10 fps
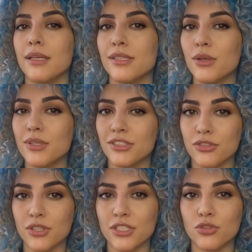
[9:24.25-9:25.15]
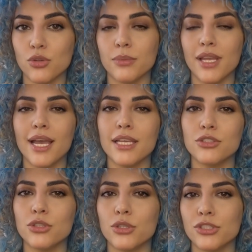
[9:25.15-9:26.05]
so as soon as you apply it
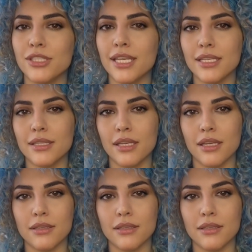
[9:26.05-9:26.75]
to your skin,